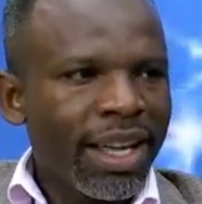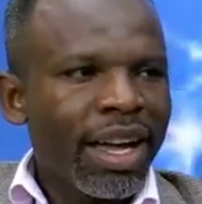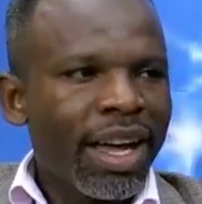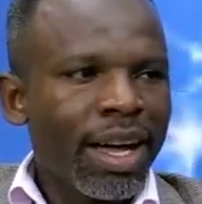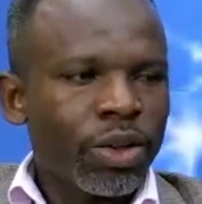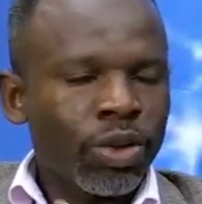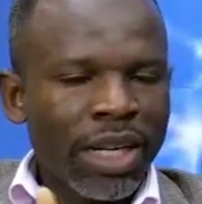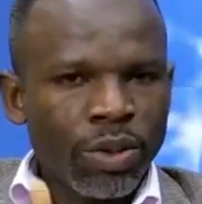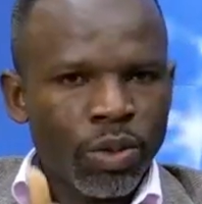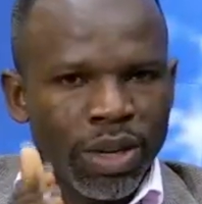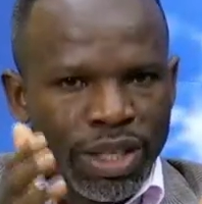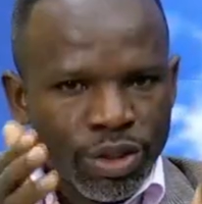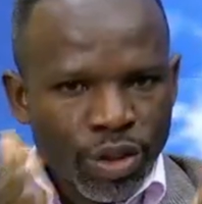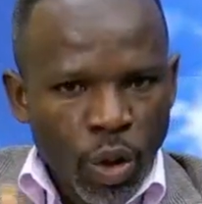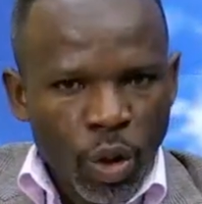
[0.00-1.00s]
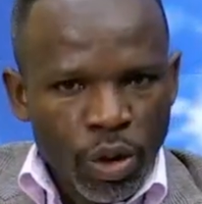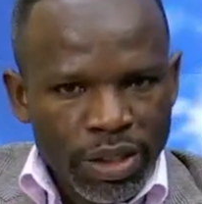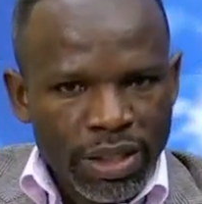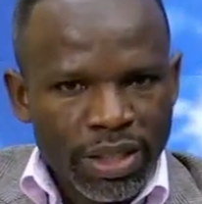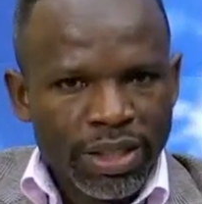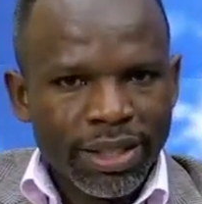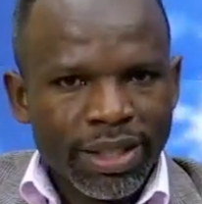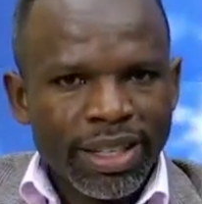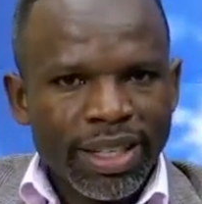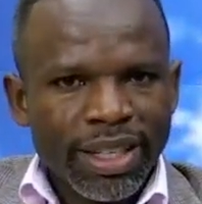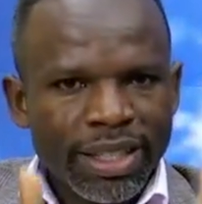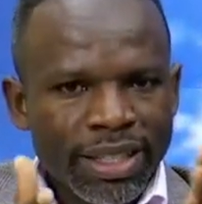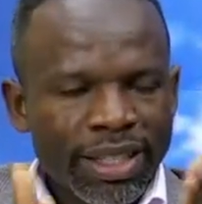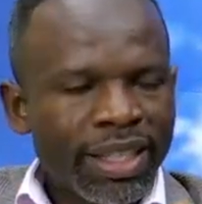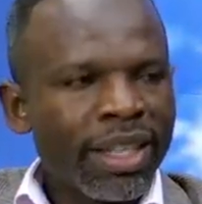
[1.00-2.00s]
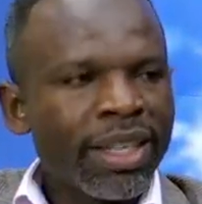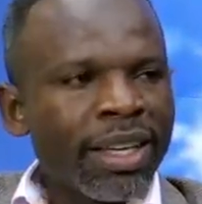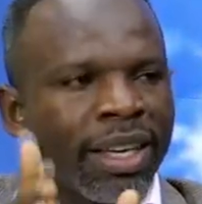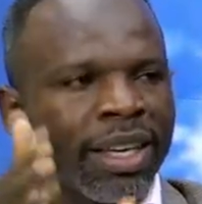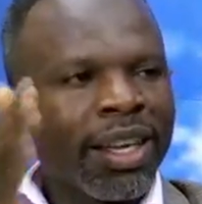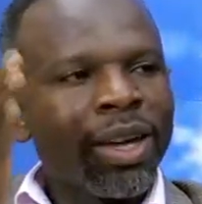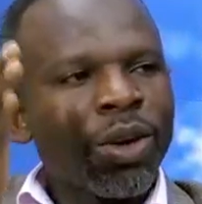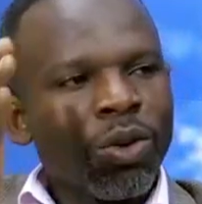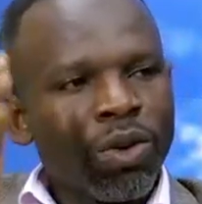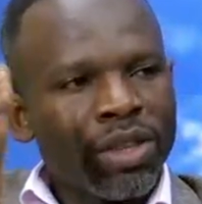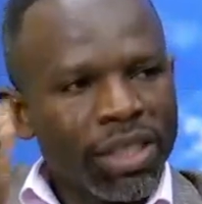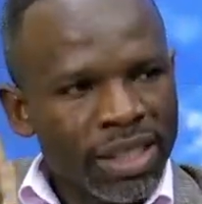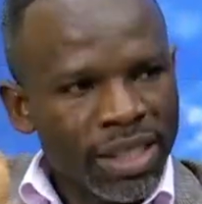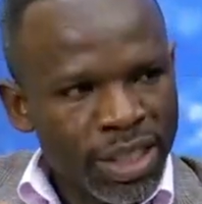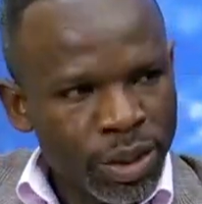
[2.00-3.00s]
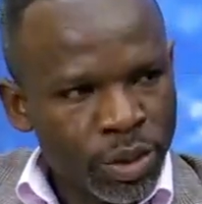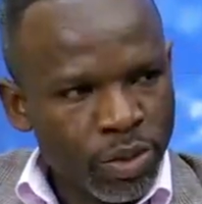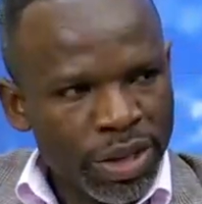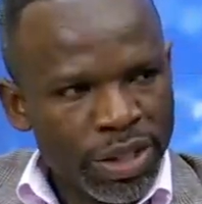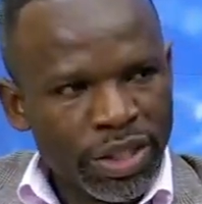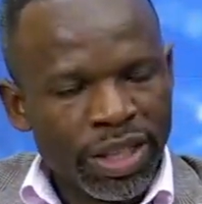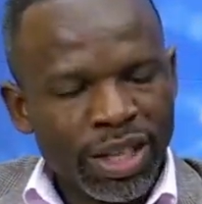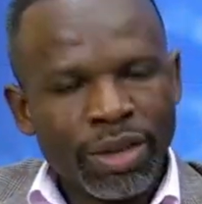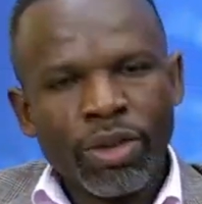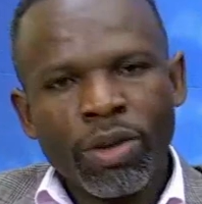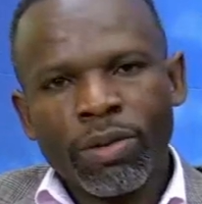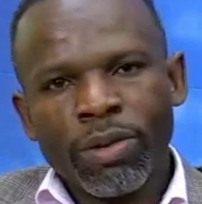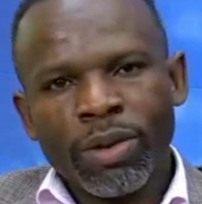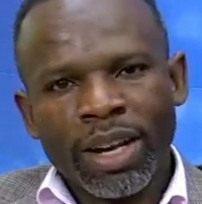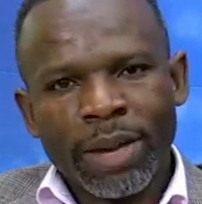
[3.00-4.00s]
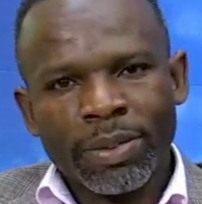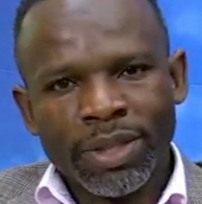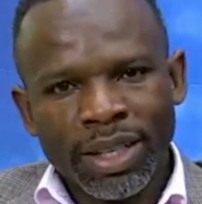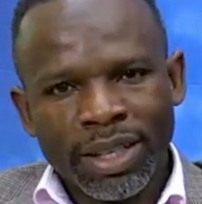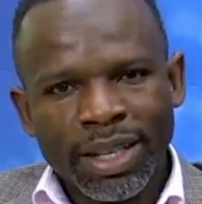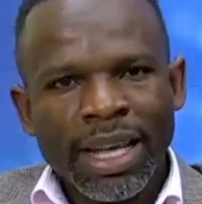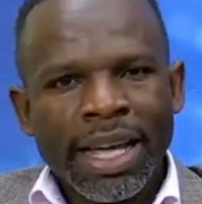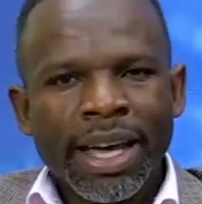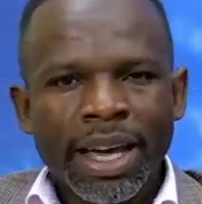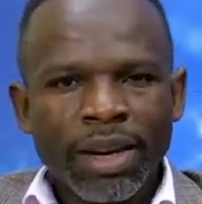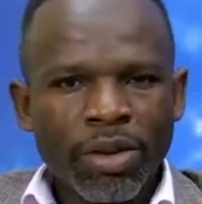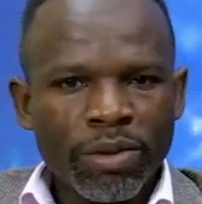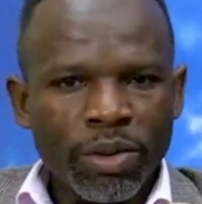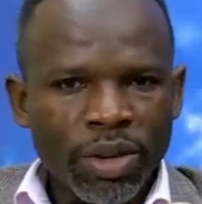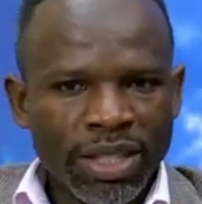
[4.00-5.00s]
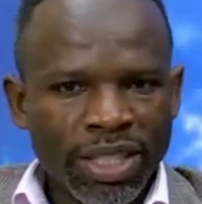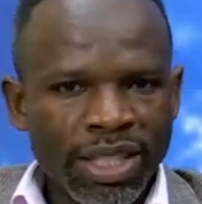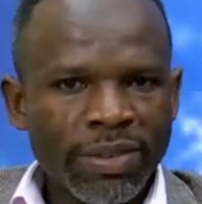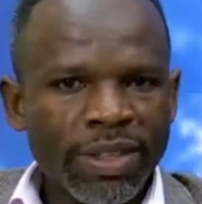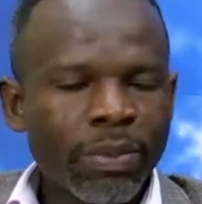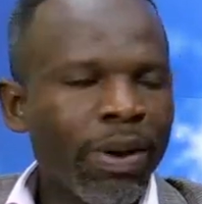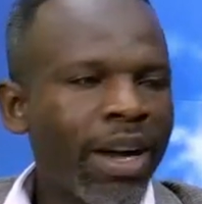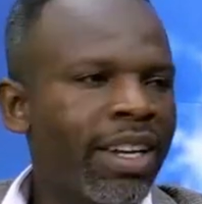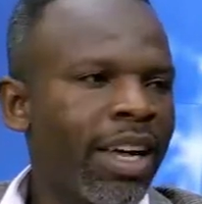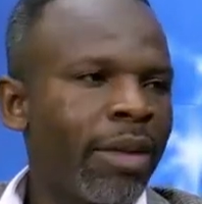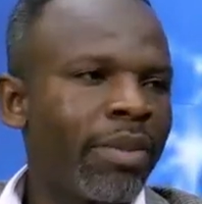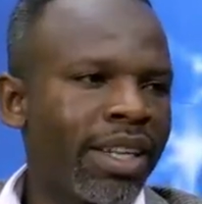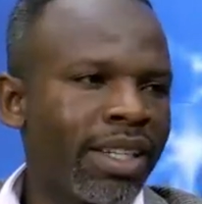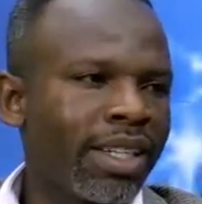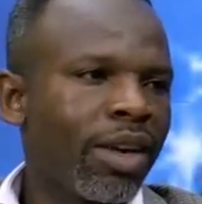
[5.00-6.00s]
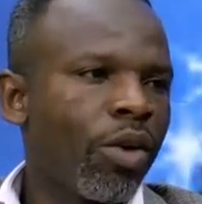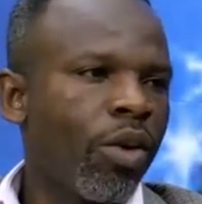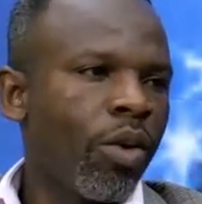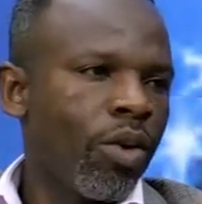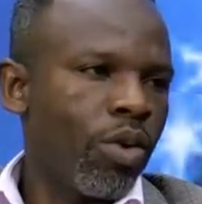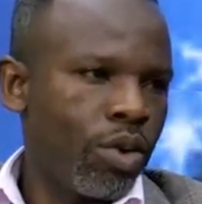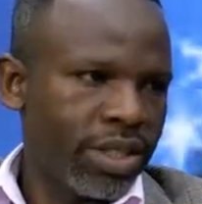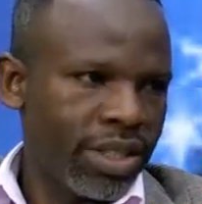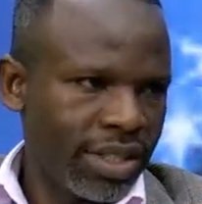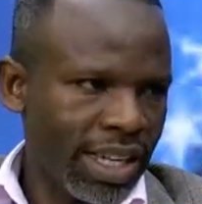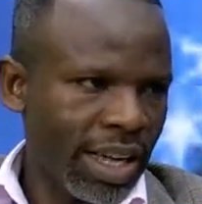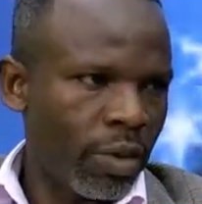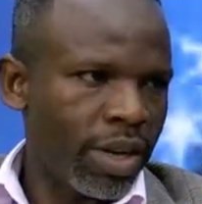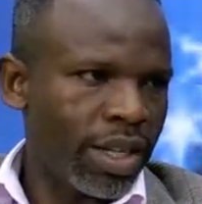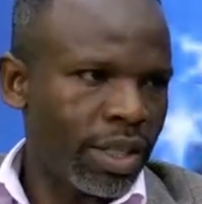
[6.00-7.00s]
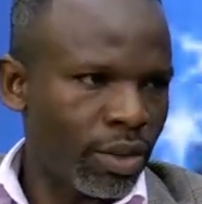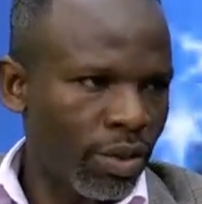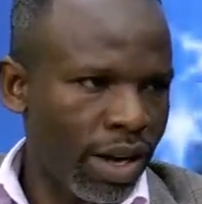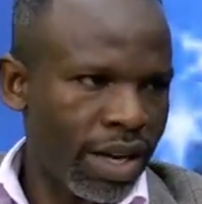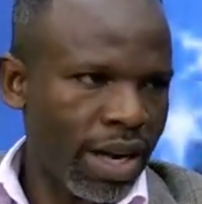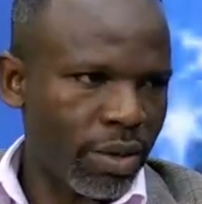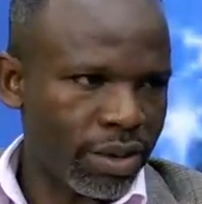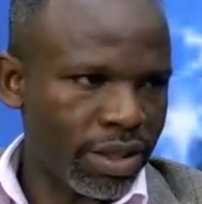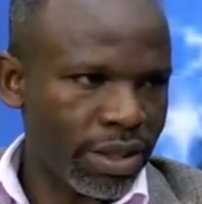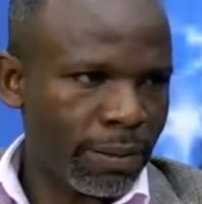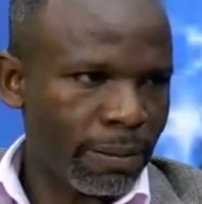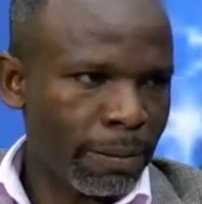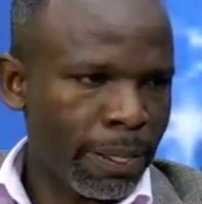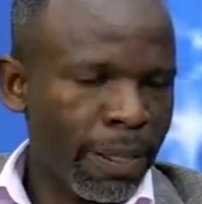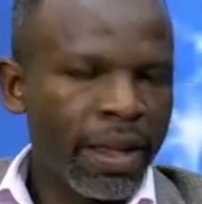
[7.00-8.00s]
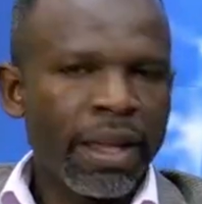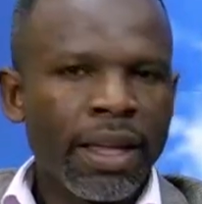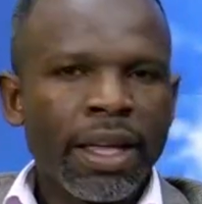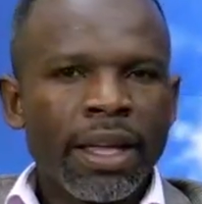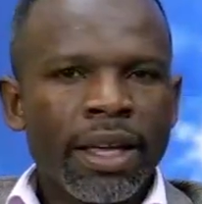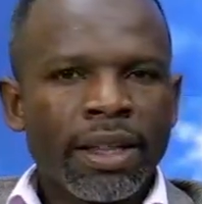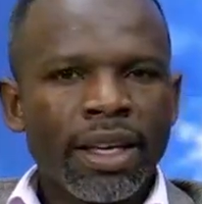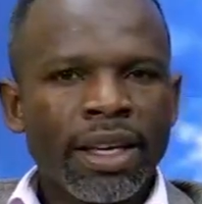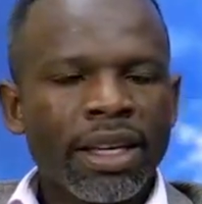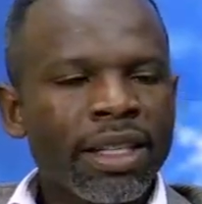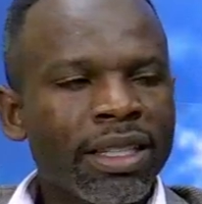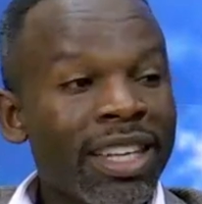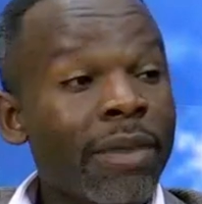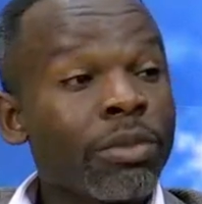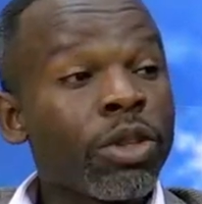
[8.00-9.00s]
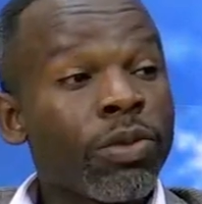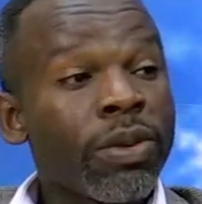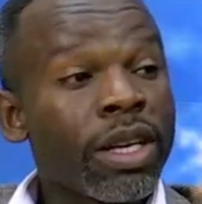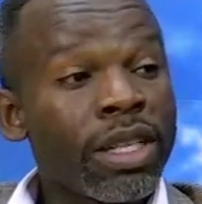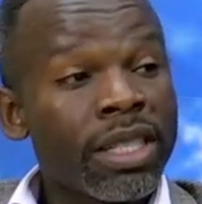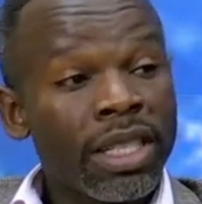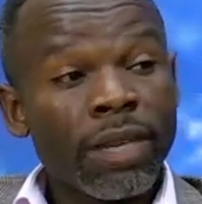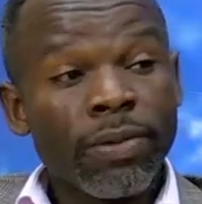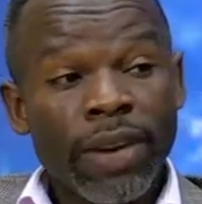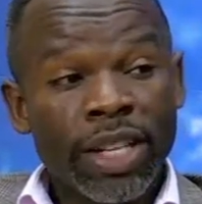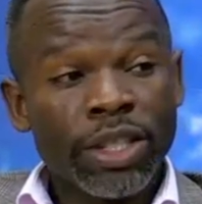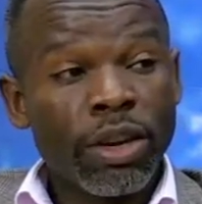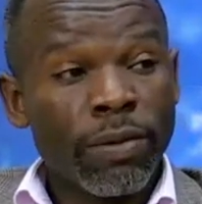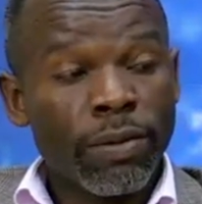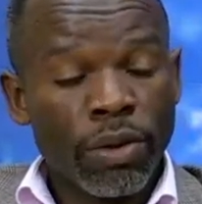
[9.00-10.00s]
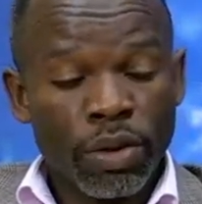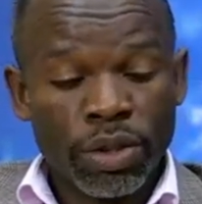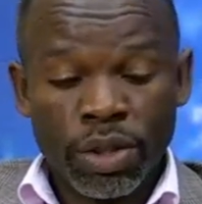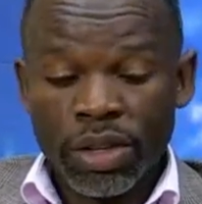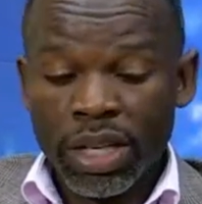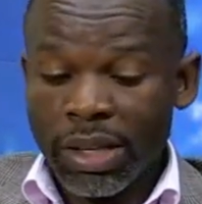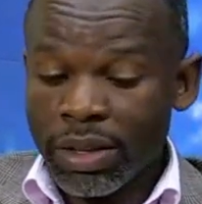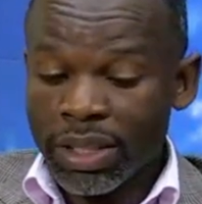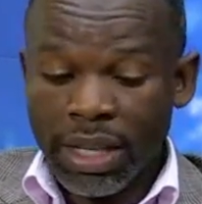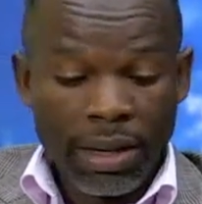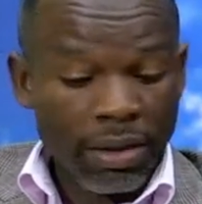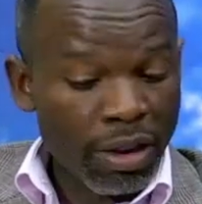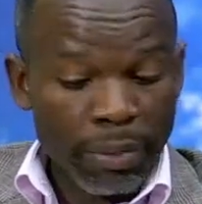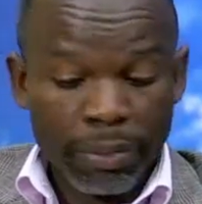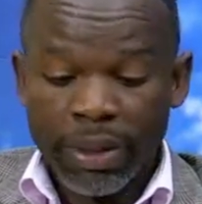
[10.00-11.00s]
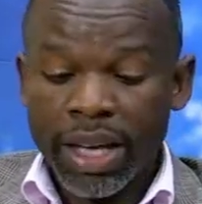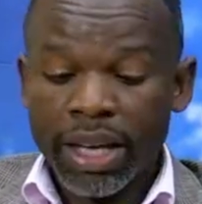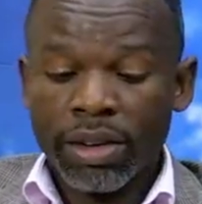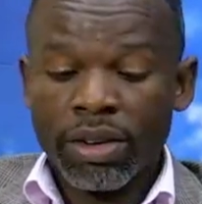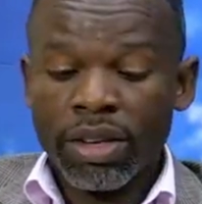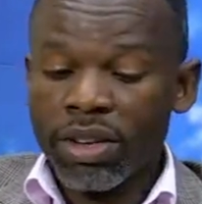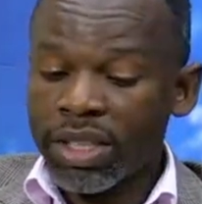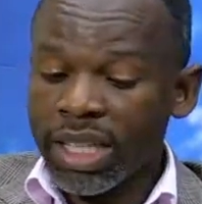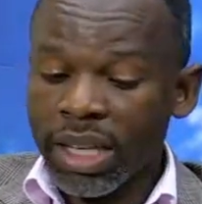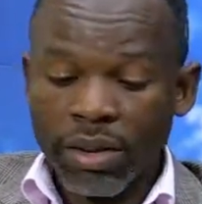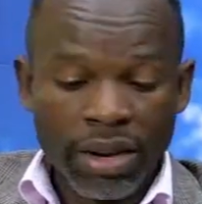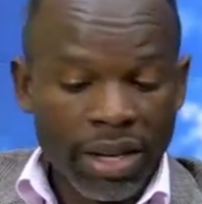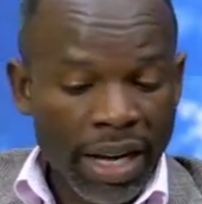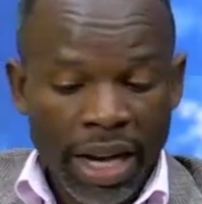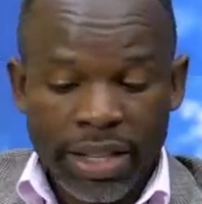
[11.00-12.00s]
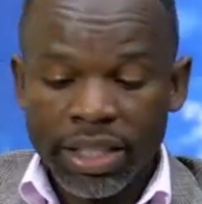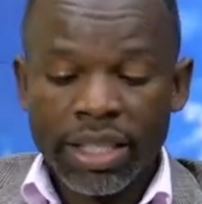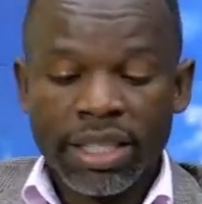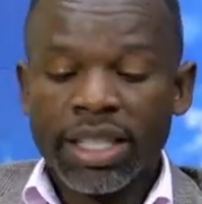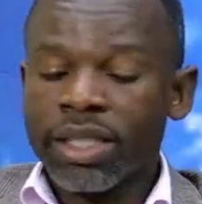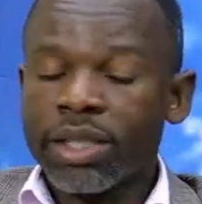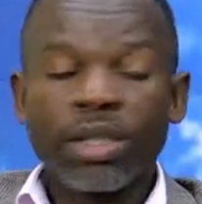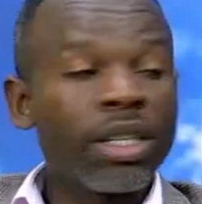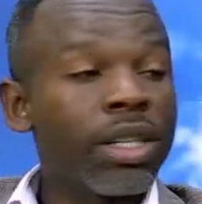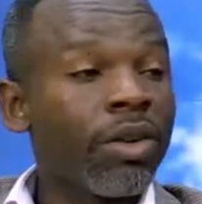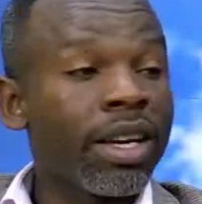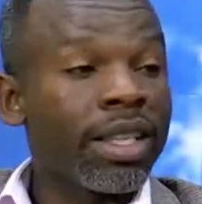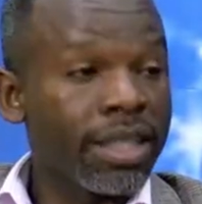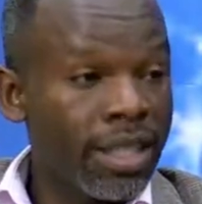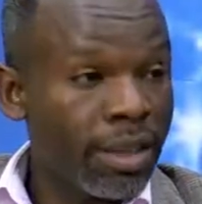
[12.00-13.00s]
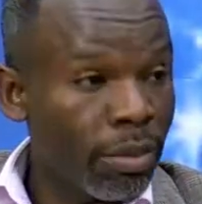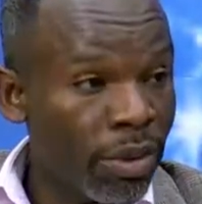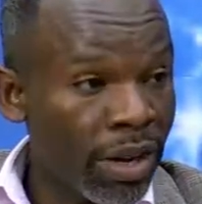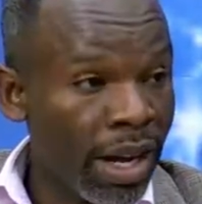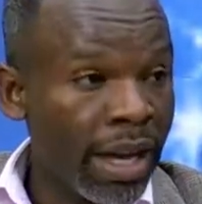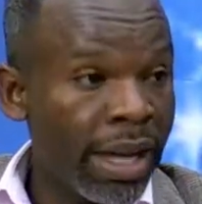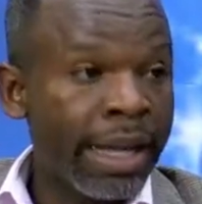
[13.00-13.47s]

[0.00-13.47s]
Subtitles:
so that we don't see continuation of corruption. And we've not seen even parliament holding government to account. Then in terms of illicit financial flows, you need your central bank, you need your security agencies, you need your Zimra